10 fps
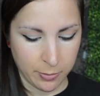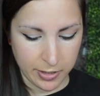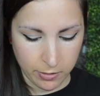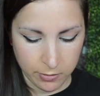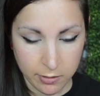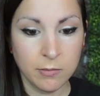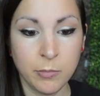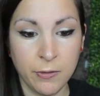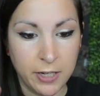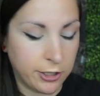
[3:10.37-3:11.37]
about
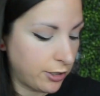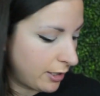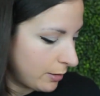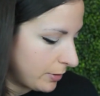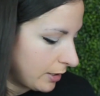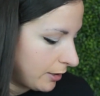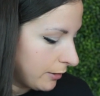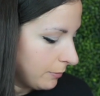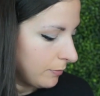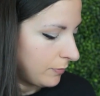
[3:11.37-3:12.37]
perfection at the beginning.
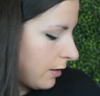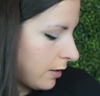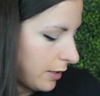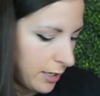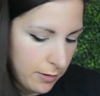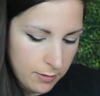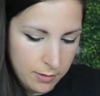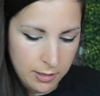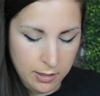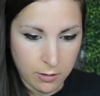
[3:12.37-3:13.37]
All right,
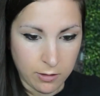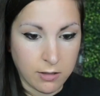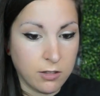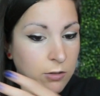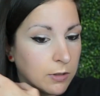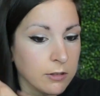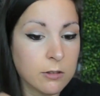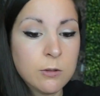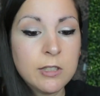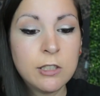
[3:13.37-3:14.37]
now let's do a
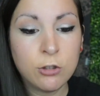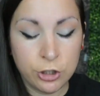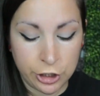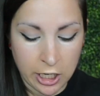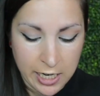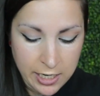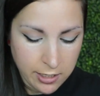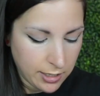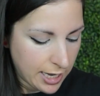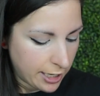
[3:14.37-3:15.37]
little inner
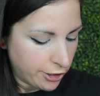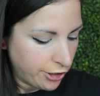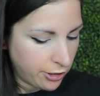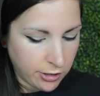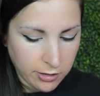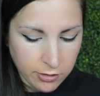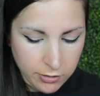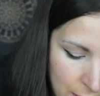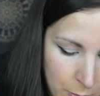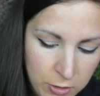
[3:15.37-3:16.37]
shine action. I'm
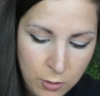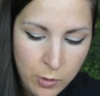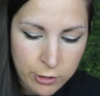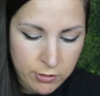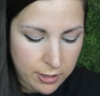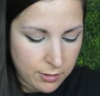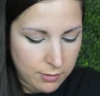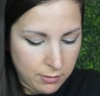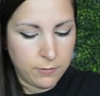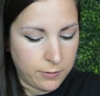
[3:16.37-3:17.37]
using white
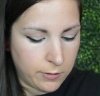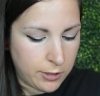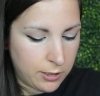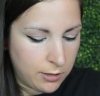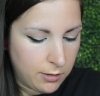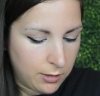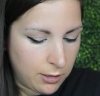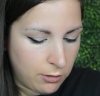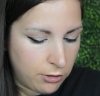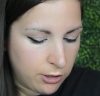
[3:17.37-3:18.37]
dress for the
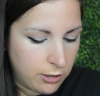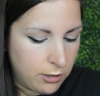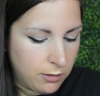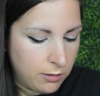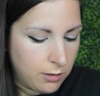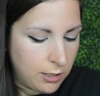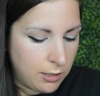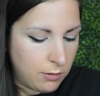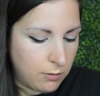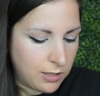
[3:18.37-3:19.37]
inner shine
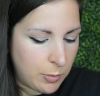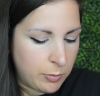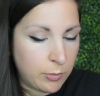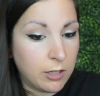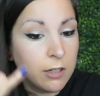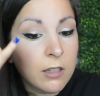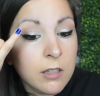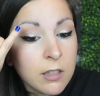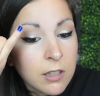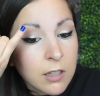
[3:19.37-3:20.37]
and on top of my
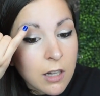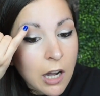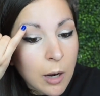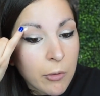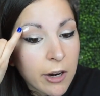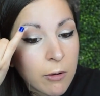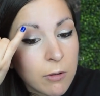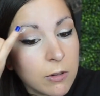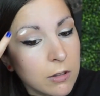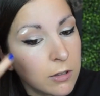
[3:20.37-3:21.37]
eyebrow.
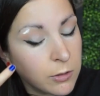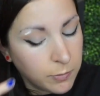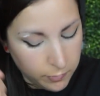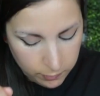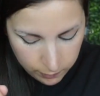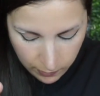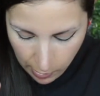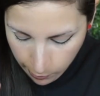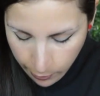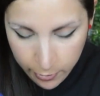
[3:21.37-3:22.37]
Oh,
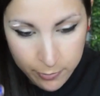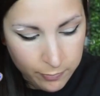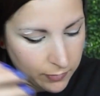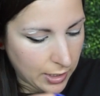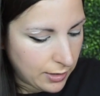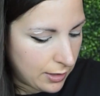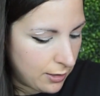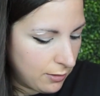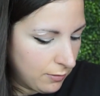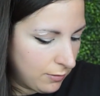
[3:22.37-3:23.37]
god dang it.